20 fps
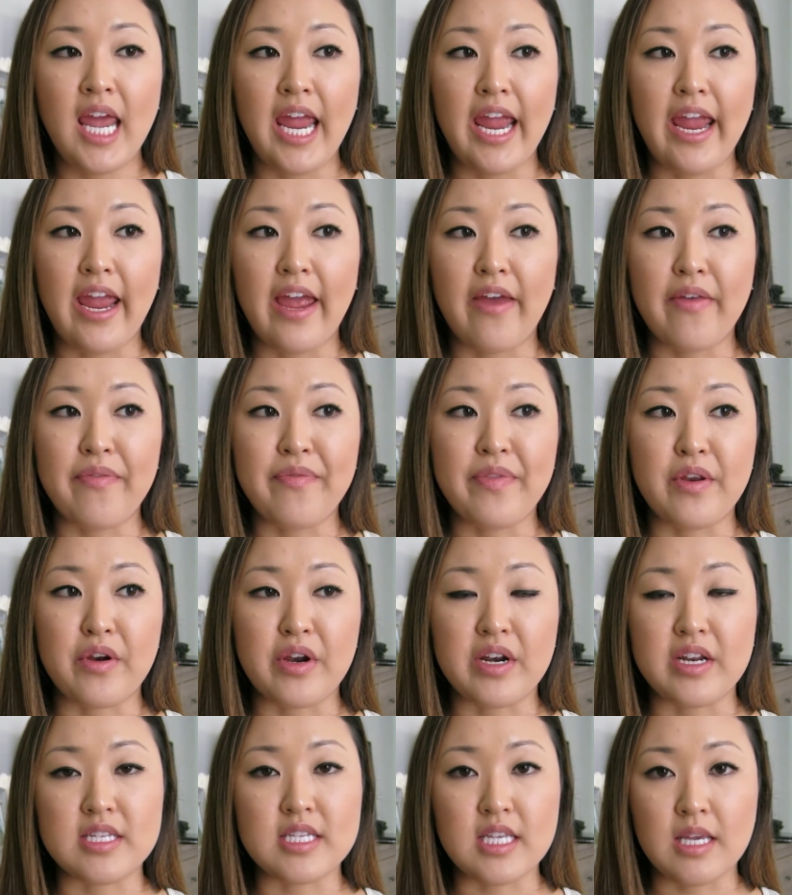and they're
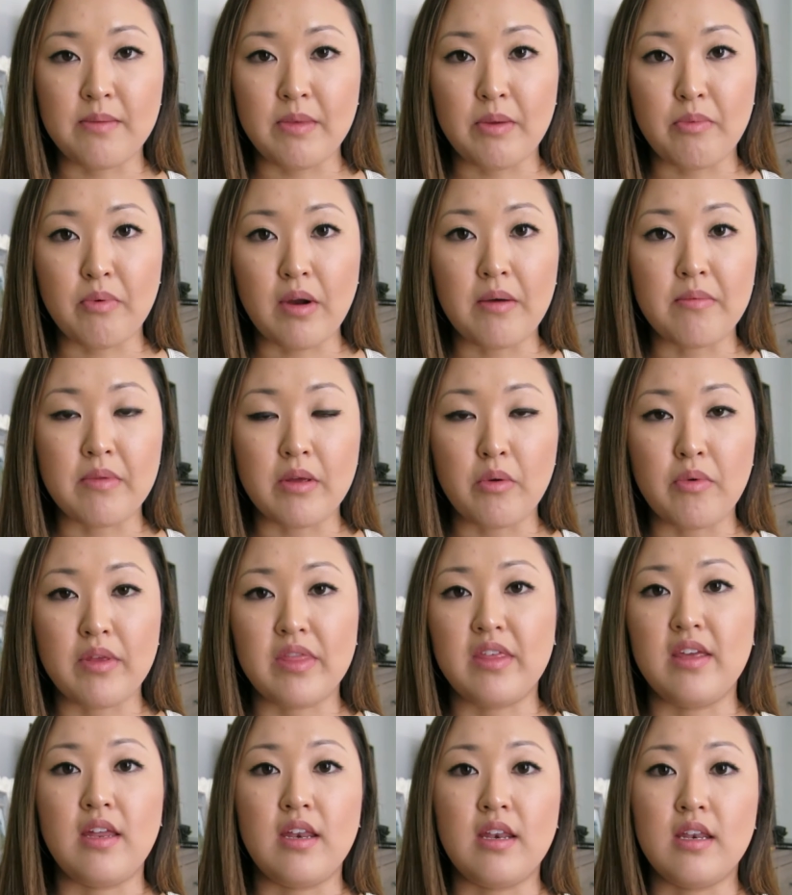gonna see me probably
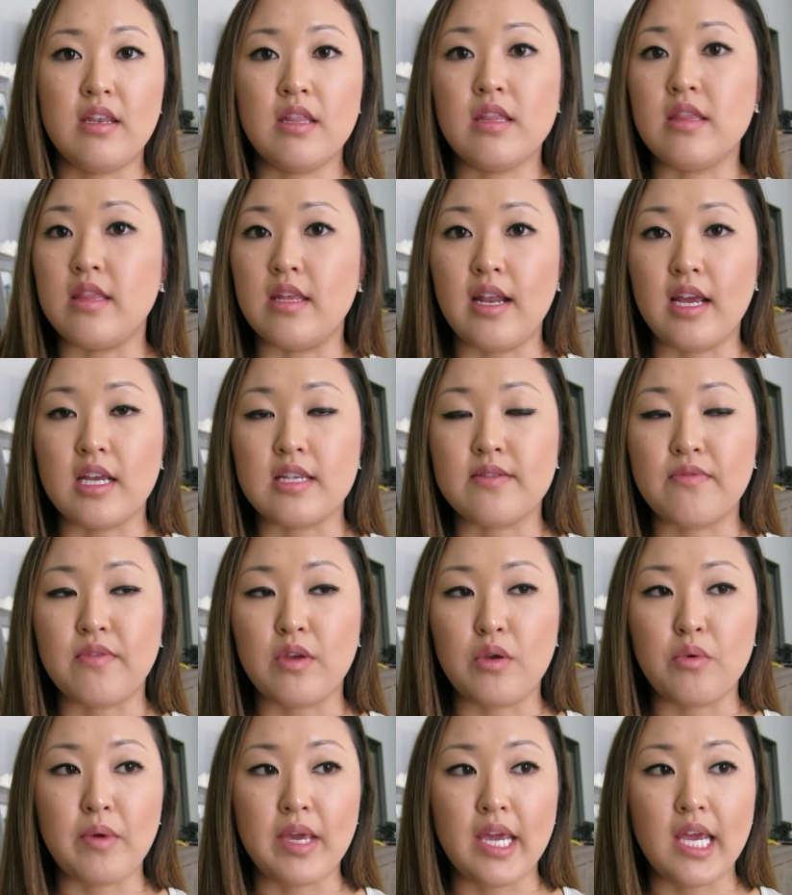within the next
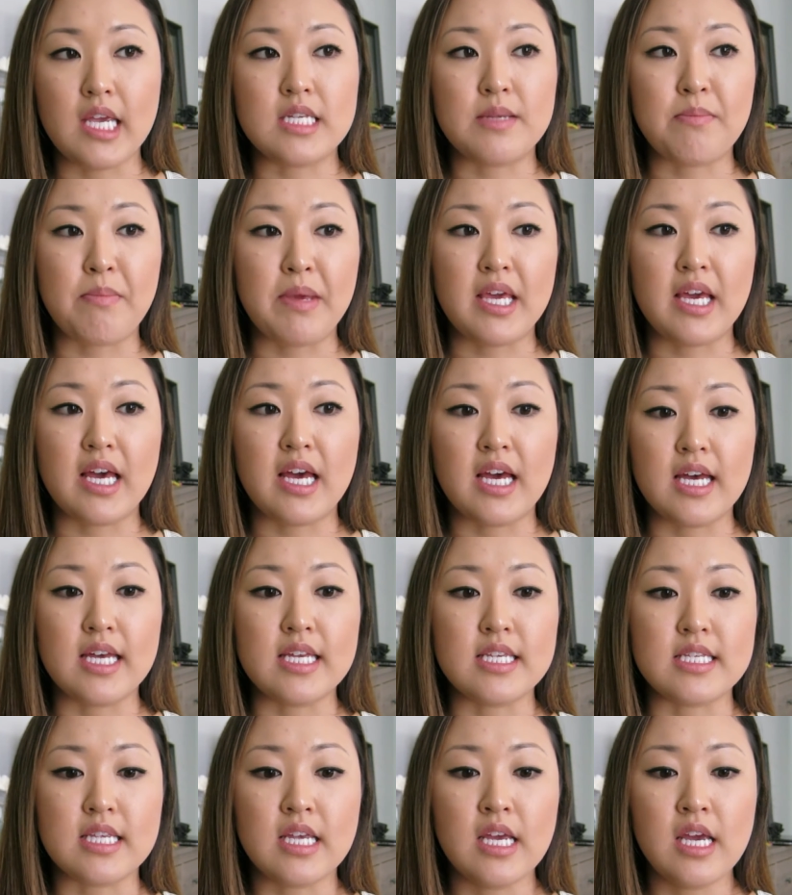few weeks
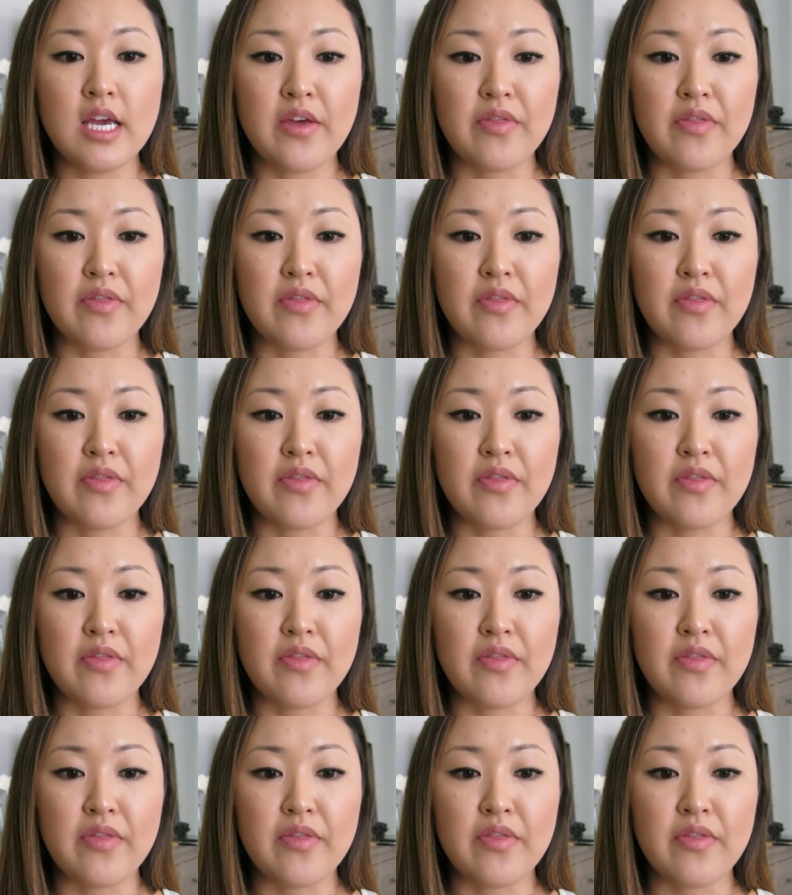because